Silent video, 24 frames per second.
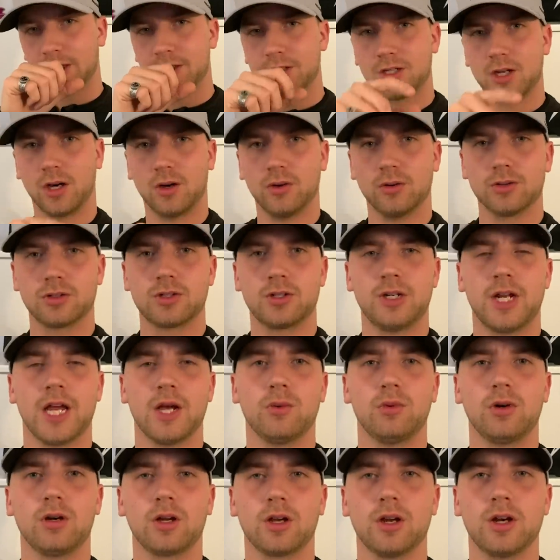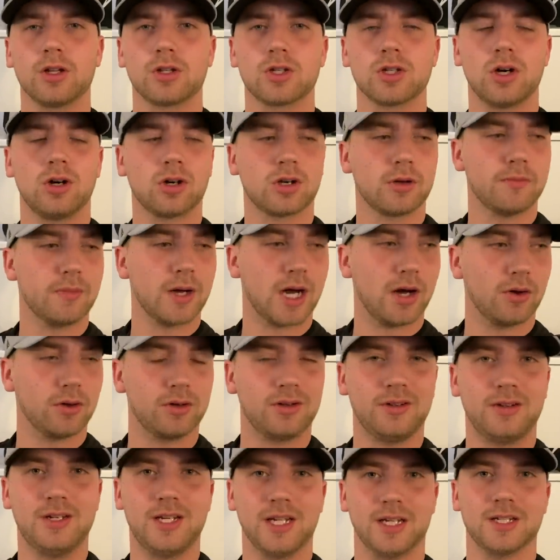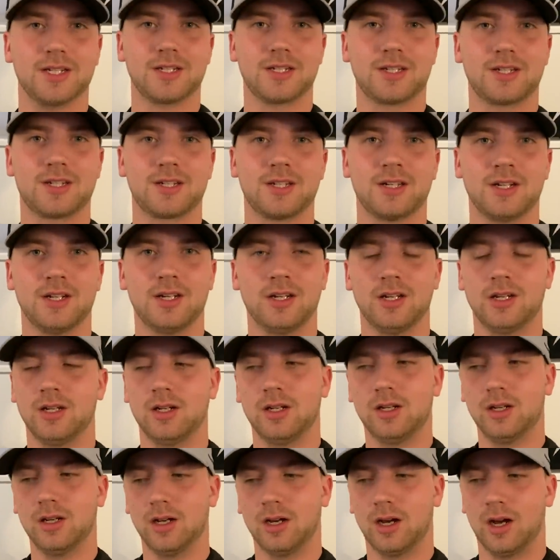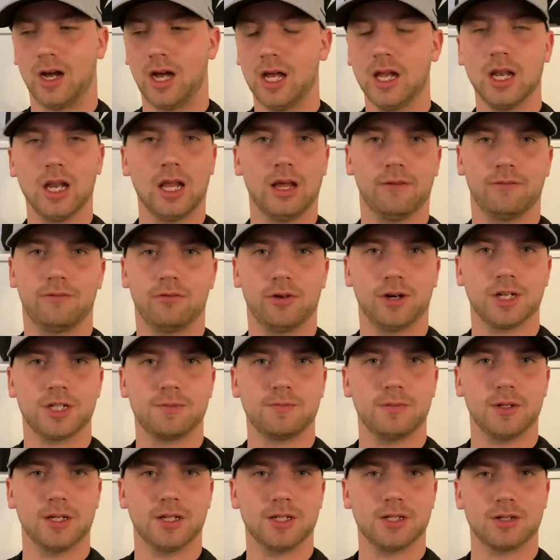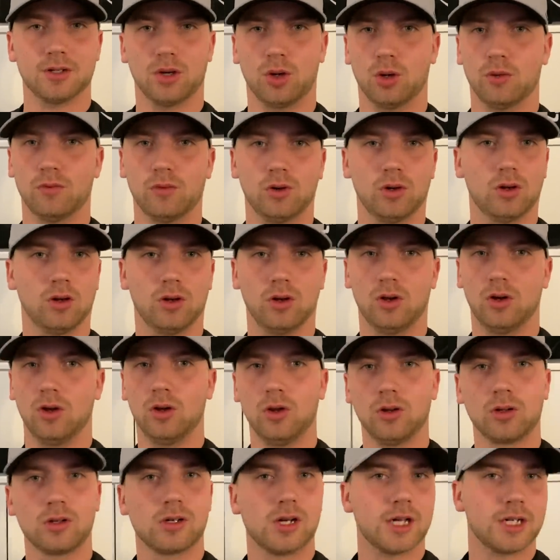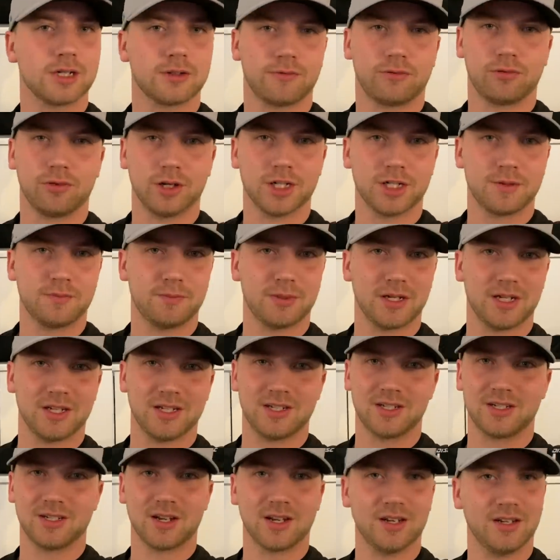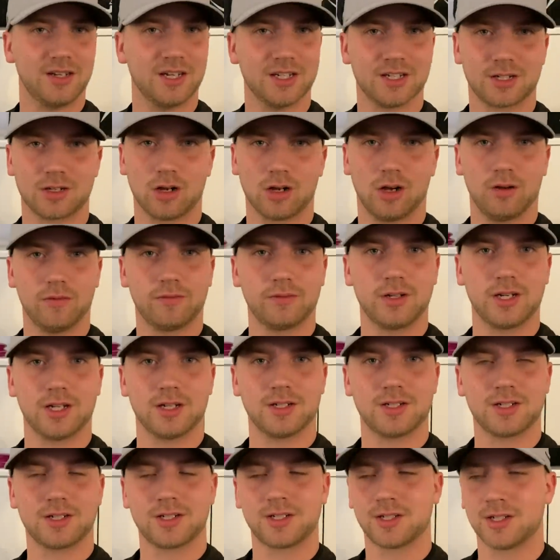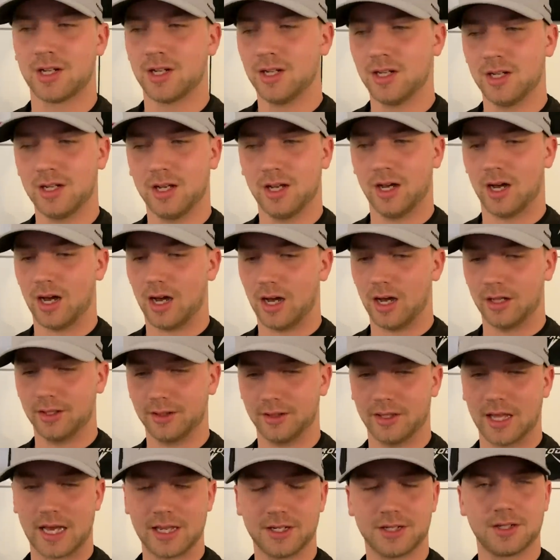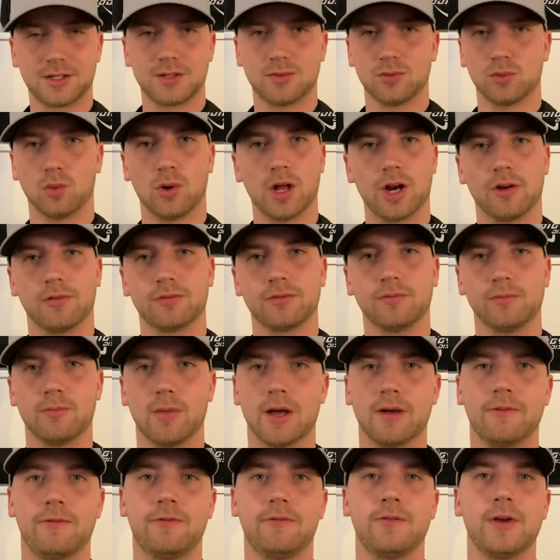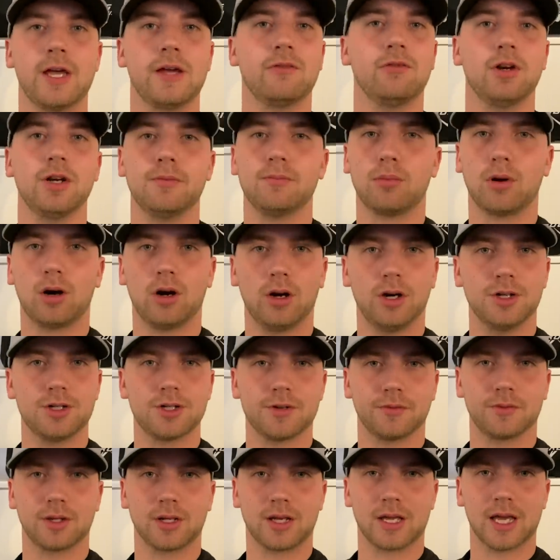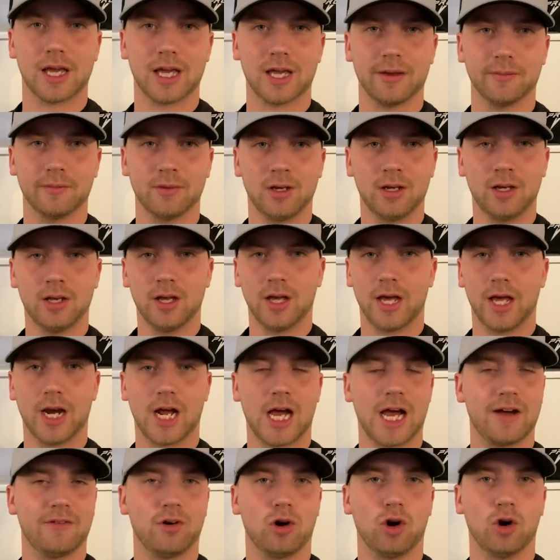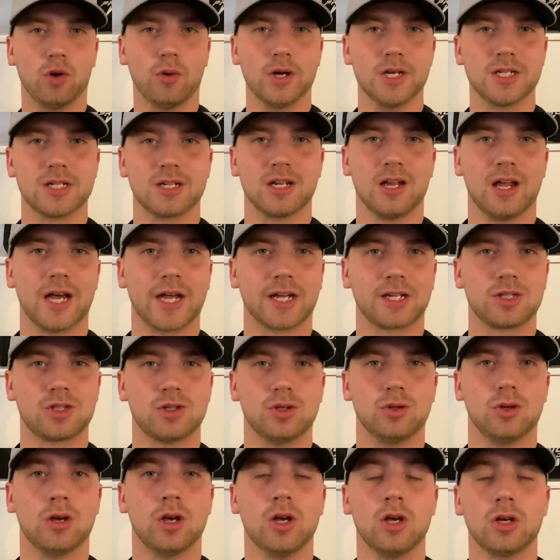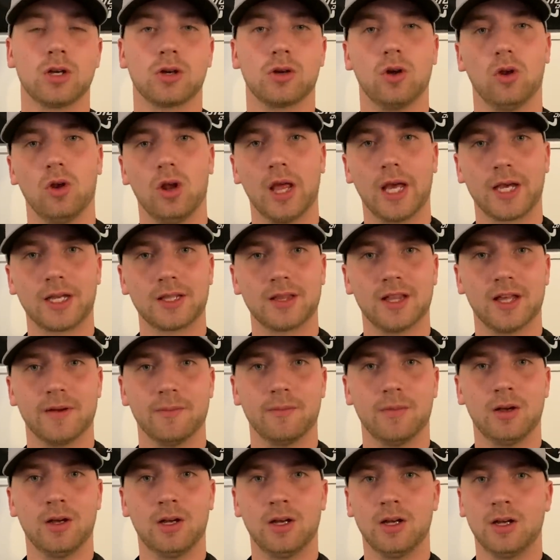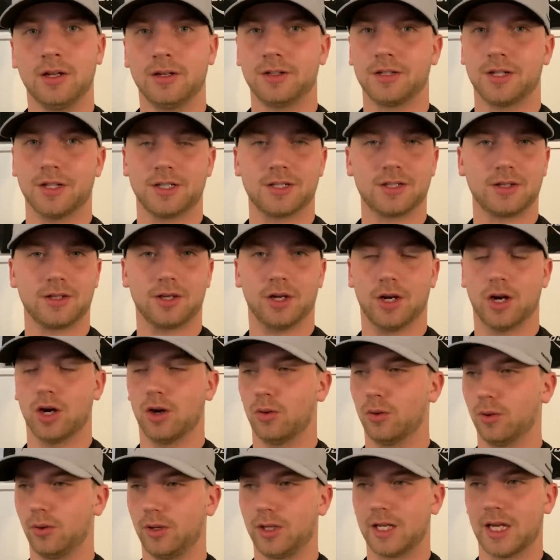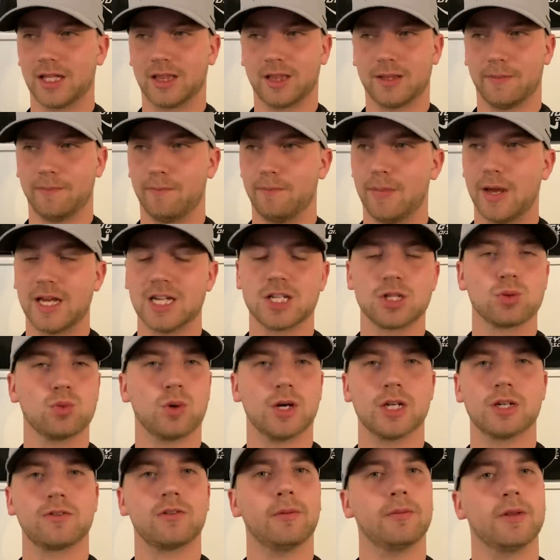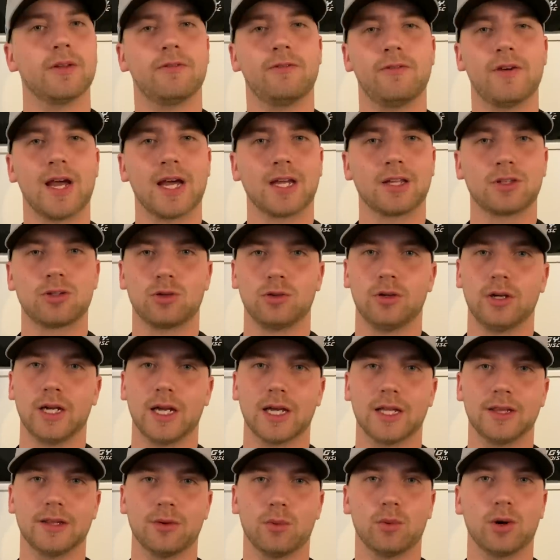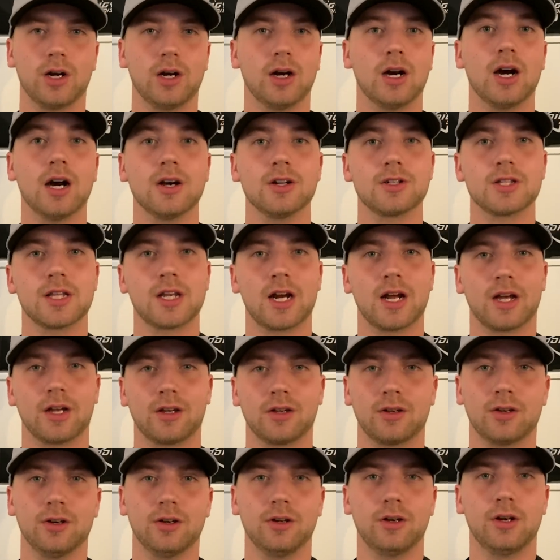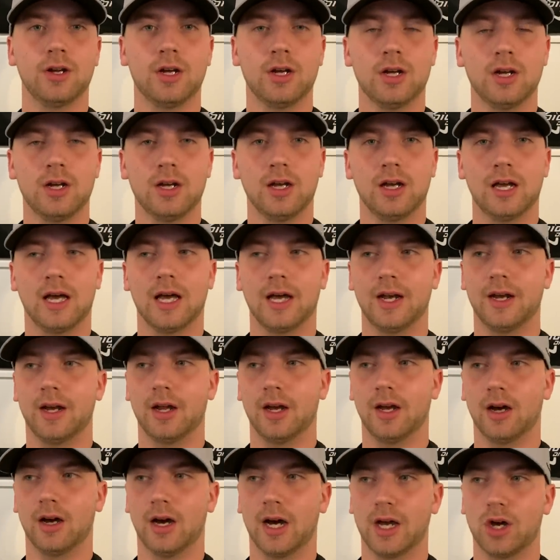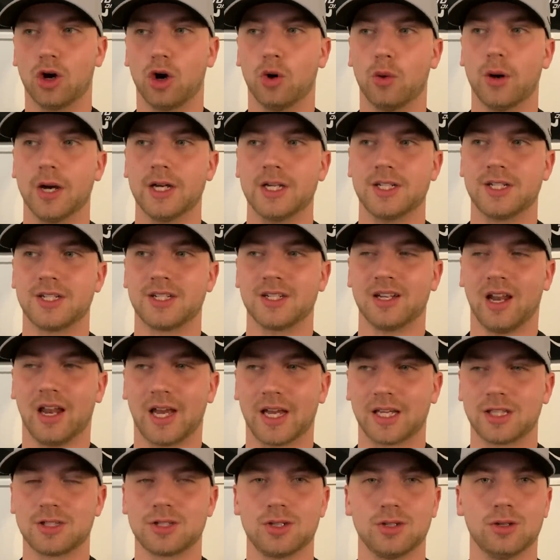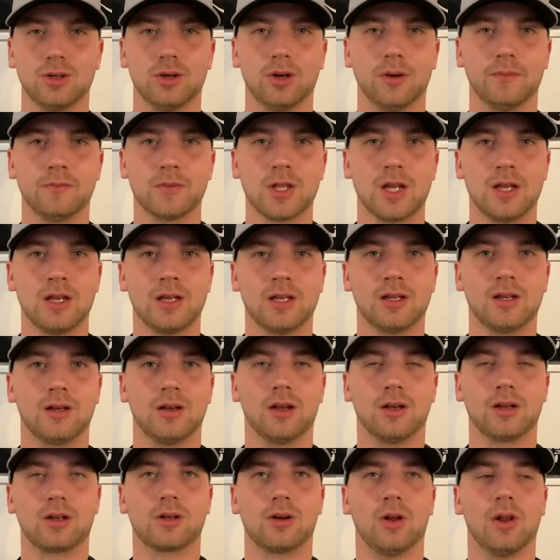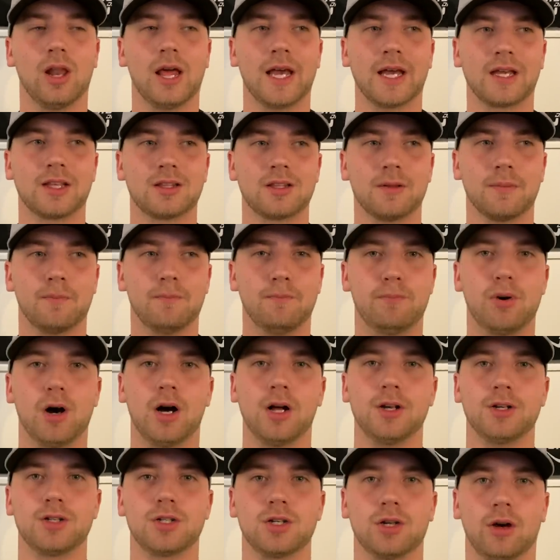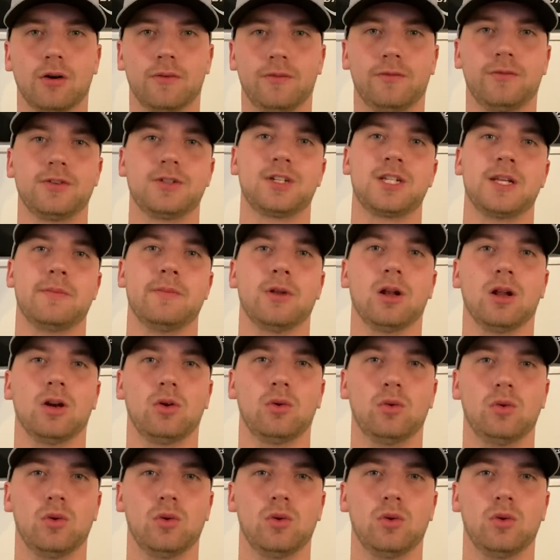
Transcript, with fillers: so today we're gonna talk about discs. I love frisbees, overall, all kinds of frisbees, disc golf discs. That's one of my favorite parts of the game and I have always liked to collect them, just, you know, get the best ones from the factory and the warehouse that I could. And uh, I always like to collect bunch of similar